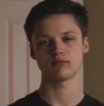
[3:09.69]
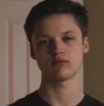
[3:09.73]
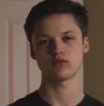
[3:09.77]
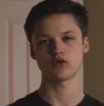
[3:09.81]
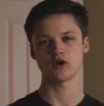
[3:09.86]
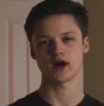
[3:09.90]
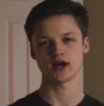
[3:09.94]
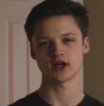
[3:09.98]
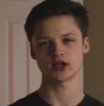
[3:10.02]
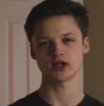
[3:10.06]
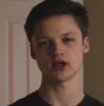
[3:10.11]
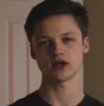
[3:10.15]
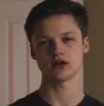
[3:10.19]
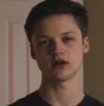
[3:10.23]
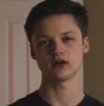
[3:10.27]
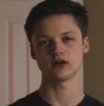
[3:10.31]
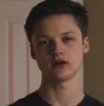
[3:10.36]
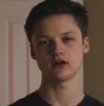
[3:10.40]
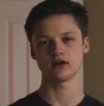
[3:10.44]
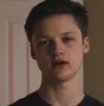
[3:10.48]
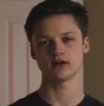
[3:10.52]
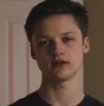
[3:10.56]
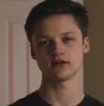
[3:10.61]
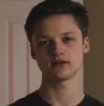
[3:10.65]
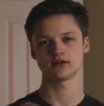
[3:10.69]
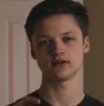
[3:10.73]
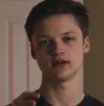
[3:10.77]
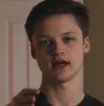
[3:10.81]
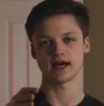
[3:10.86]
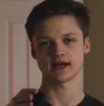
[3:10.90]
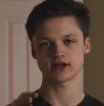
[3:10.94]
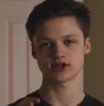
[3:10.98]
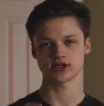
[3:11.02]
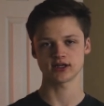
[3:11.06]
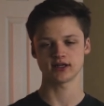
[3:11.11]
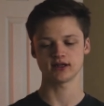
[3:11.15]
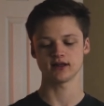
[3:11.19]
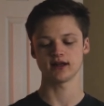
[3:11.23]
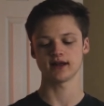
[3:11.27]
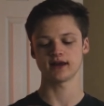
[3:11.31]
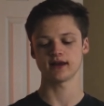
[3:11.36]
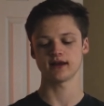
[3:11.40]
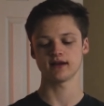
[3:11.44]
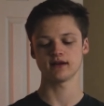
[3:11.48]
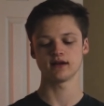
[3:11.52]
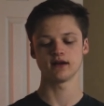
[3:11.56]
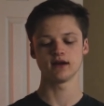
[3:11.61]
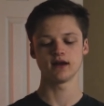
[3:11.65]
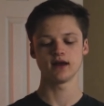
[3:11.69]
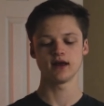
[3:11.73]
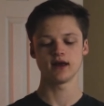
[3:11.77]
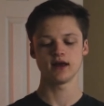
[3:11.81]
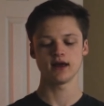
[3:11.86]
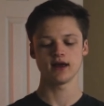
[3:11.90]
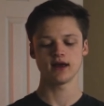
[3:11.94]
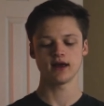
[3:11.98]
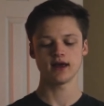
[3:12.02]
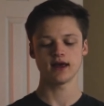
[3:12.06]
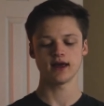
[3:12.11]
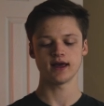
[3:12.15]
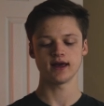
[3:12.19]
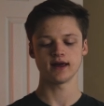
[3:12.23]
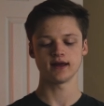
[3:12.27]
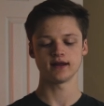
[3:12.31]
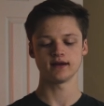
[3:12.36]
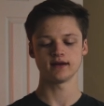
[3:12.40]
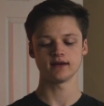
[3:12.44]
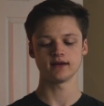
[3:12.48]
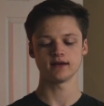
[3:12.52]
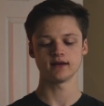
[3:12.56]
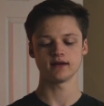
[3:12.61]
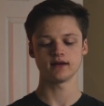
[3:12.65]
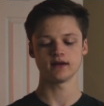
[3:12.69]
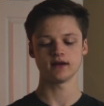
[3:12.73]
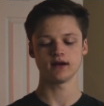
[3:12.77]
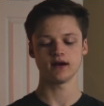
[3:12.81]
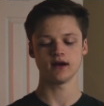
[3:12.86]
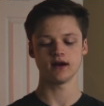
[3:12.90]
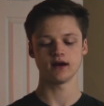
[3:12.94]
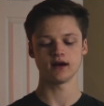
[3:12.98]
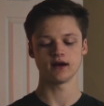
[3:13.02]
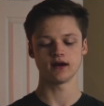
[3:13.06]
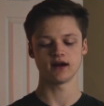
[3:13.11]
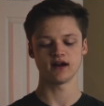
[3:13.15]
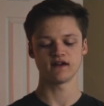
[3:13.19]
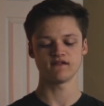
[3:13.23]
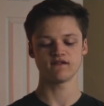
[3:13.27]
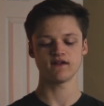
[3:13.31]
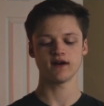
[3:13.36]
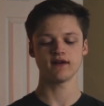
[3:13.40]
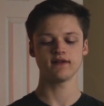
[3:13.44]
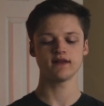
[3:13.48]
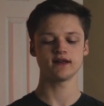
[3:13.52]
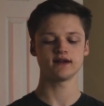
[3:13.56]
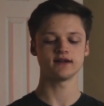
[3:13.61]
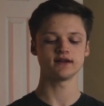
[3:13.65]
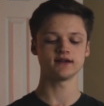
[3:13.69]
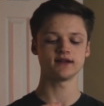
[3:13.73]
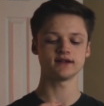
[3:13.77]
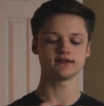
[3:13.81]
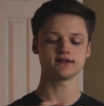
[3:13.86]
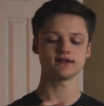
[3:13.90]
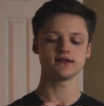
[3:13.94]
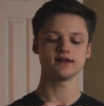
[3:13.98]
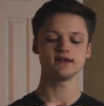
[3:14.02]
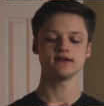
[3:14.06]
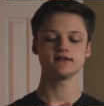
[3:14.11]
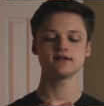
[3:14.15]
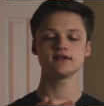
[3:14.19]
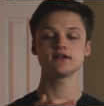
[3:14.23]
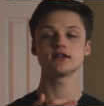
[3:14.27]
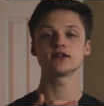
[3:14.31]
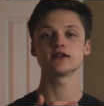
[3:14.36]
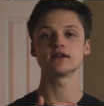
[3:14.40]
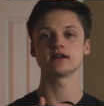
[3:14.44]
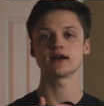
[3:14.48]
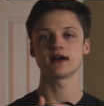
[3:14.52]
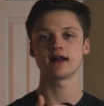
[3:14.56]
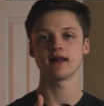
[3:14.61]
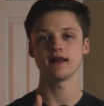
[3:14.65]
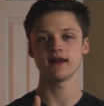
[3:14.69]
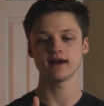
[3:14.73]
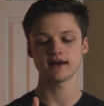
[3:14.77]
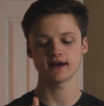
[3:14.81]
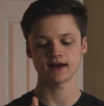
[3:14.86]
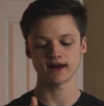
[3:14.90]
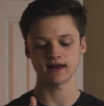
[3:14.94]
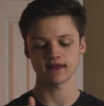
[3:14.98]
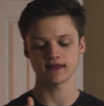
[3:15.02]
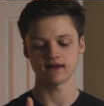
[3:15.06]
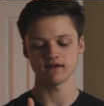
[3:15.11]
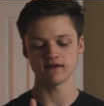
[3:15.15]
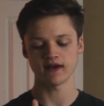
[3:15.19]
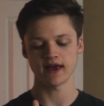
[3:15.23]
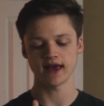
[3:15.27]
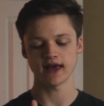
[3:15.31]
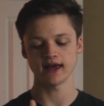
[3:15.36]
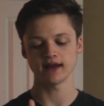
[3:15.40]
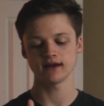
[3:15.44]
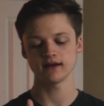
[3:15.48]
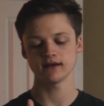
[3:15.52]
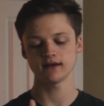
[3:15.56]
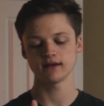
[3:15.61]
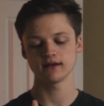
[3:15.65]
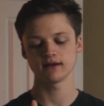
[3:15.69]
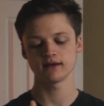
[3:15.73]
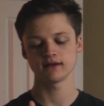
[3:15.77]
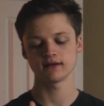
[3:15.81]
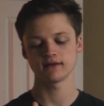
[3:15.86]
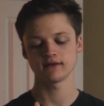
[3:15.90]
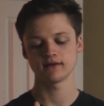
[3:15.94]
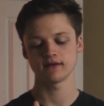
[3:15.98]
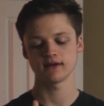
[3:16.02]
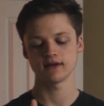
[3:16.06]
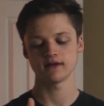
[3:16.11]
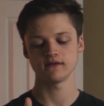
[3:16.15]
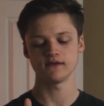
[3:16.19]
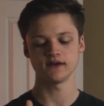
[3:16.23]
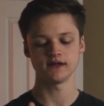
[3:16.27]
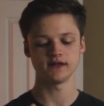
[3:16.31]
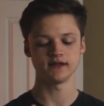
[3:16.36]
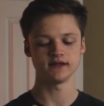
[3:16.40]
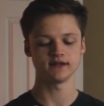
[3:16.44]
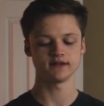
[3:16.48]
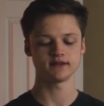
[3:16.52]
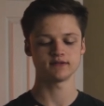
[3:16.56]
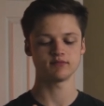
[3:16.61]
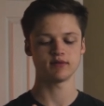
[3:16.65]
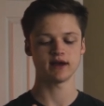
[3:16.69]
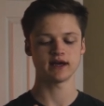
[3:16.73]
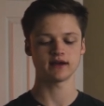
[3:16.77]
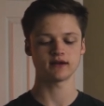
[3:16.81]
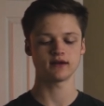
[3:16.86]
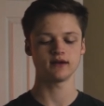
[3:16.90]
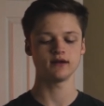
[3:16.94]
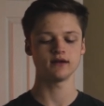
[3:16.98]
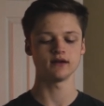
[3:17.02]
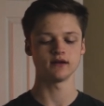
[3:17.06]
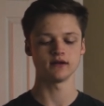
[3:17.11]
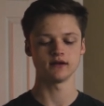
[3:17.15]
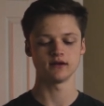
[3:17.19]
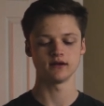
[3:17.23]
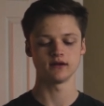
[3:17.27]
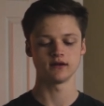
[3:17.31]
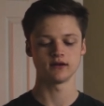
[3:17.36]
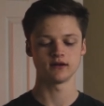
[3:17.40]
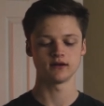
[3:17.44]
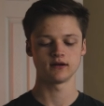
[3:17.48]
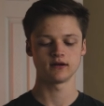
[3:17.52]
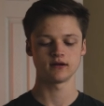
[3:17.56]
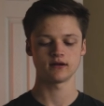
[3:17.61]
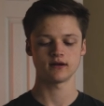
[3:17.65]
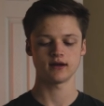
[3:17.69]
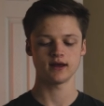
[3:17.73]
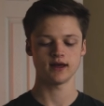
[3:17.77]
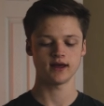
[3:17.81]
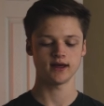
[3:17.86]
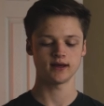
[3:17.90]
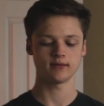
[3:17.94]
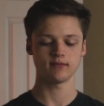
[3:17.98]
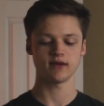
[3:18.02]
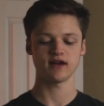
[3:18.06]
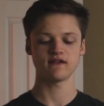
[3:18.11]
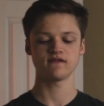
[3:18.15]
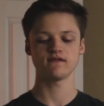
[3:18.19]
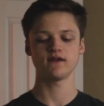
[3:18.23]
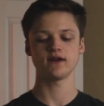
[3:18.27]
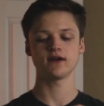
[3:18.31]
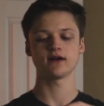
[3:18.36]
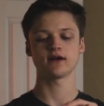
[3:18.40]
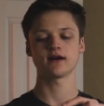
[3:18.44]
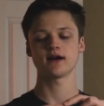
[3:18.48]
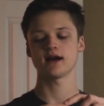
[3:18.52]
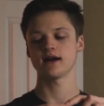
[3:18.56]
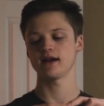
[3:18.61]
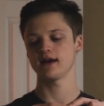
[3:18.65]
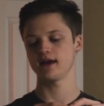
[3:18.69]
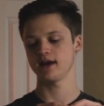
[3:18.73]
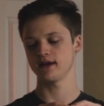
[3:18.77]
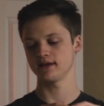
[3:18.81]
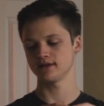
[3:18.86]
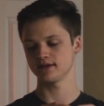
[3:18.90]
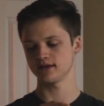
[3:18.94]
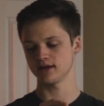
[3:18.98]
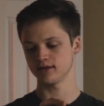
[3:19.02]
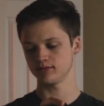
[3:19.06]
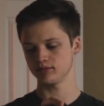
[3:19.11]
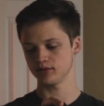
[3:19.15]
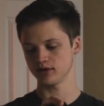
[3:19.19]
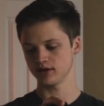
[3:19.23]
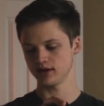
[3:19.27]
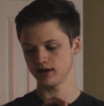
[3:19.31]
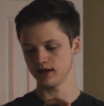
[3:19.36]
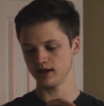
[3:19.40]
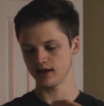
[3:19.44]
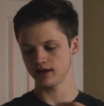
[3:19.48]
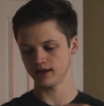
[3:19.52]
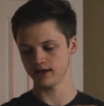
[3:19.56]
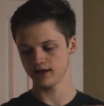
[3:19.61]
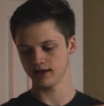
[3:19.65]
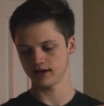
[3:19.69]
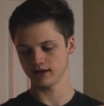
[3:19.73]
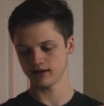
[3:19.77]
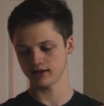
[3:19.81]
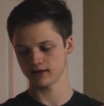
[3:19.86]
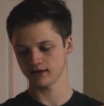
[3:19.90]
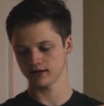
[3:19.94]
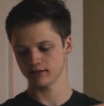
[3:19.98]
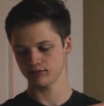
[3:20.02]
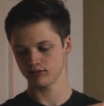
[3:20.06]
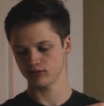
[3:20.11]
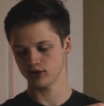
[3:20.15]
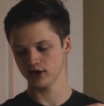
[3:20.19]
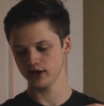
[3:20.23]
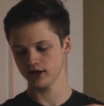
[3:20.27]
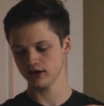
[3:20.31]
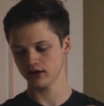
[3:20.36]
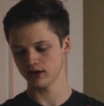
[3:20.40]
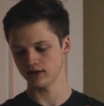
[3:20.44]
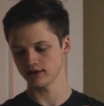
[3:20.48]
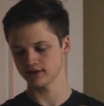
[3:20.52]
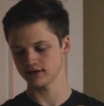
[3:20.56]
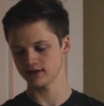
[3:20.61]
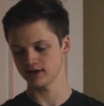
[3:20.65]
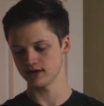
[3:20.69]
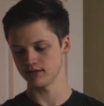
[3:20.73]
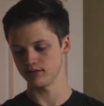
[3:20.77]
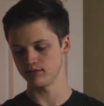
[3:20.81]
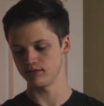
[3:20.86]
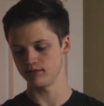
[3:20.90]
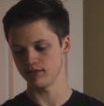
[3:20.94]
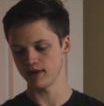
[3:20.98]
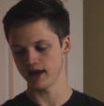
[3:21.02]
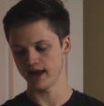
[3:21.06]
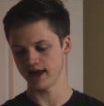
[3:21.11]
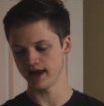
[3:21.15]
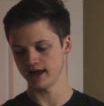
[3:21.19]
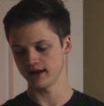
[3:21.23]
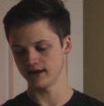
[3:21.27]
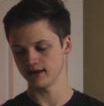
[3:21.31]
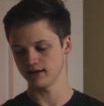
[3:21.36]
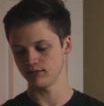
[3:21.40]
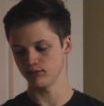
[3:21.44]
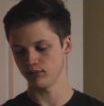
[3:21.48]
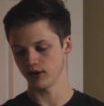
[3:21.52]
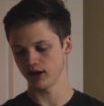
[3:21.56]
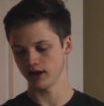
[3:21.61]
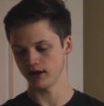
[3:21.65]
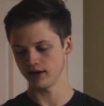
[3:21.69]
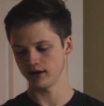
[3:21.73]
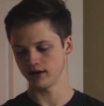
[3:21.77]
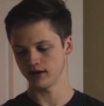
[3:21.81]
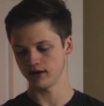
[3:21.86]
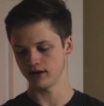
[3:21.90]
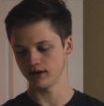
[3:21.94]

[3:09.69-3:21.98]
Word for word: pressure to actually click it and uh, I find that it's easier to click at the end than it is back here and my finger kind of ends up lying pretty close to the end but